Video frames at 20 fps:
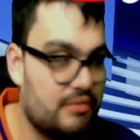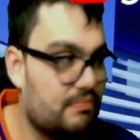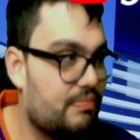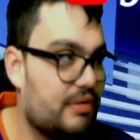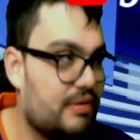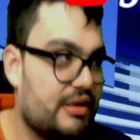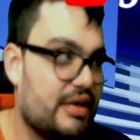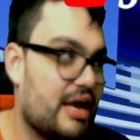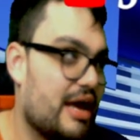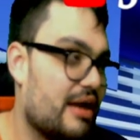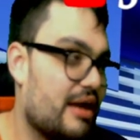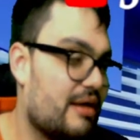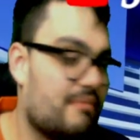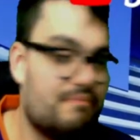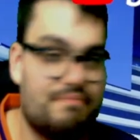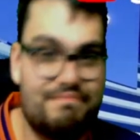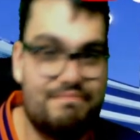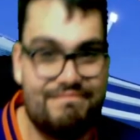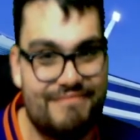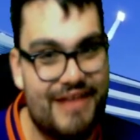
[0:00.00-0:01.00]
But yeah,
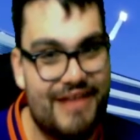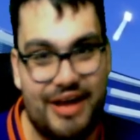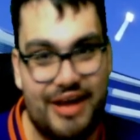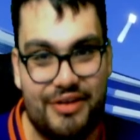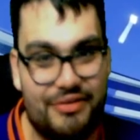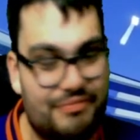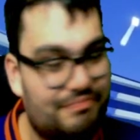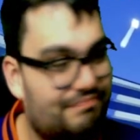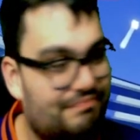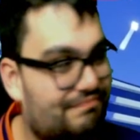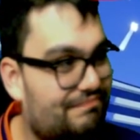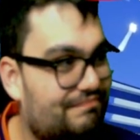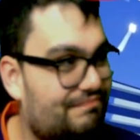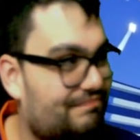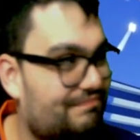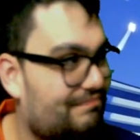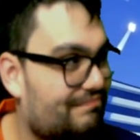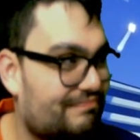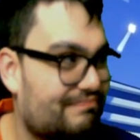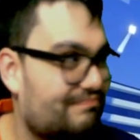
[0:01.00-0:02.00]
I don't.
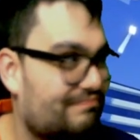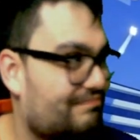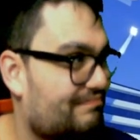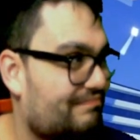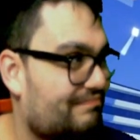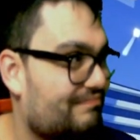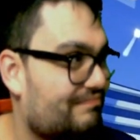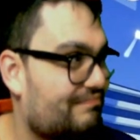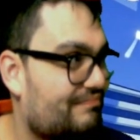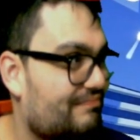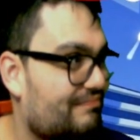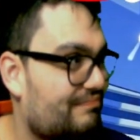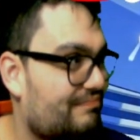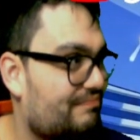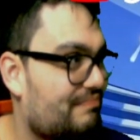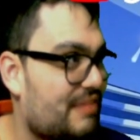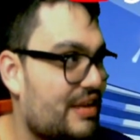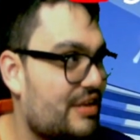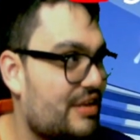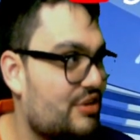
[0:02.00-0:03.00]

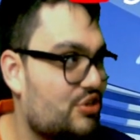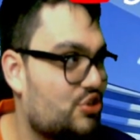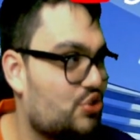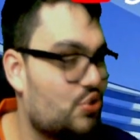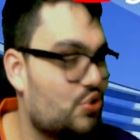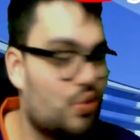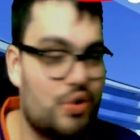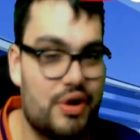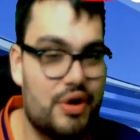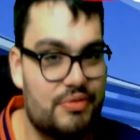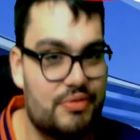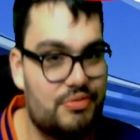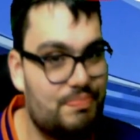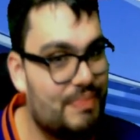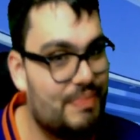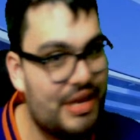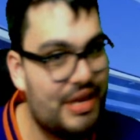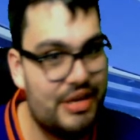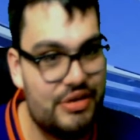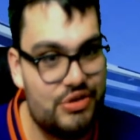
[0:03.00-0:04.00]
Being short
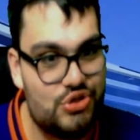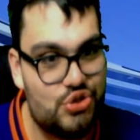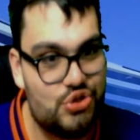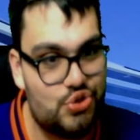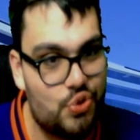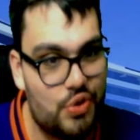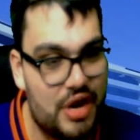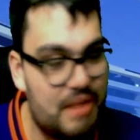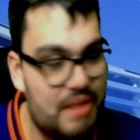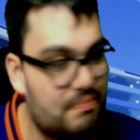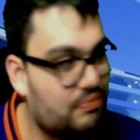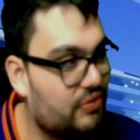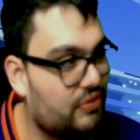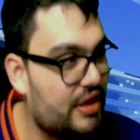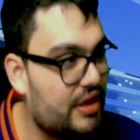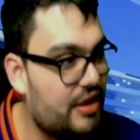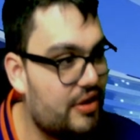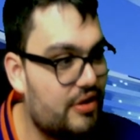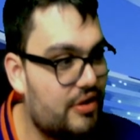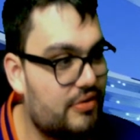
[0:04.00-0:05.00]
a
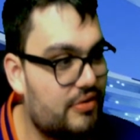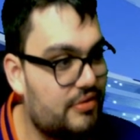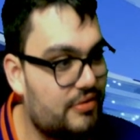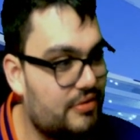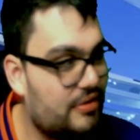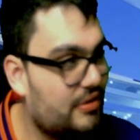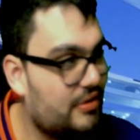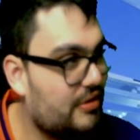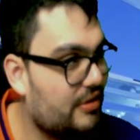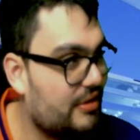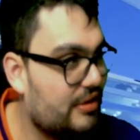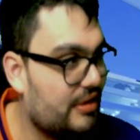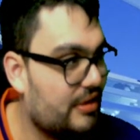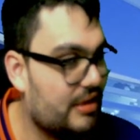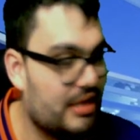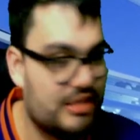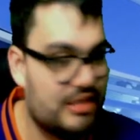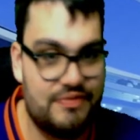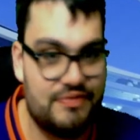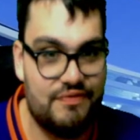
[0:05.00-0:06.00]
player
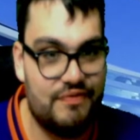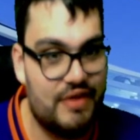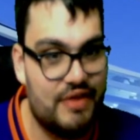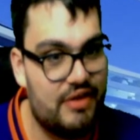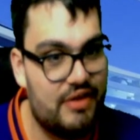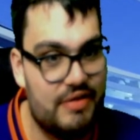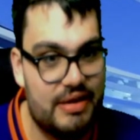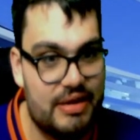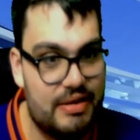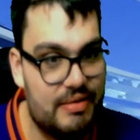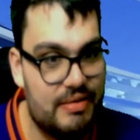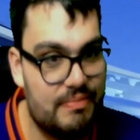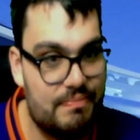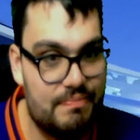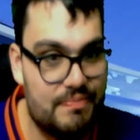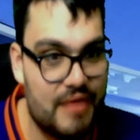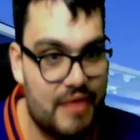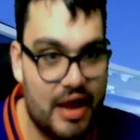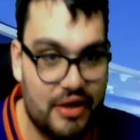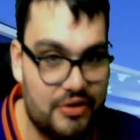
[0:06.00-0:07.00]
is very
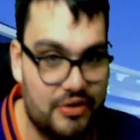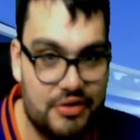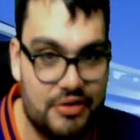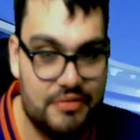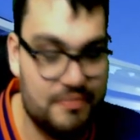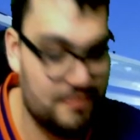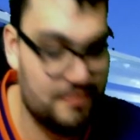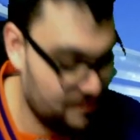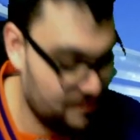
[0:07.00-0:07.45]
not good.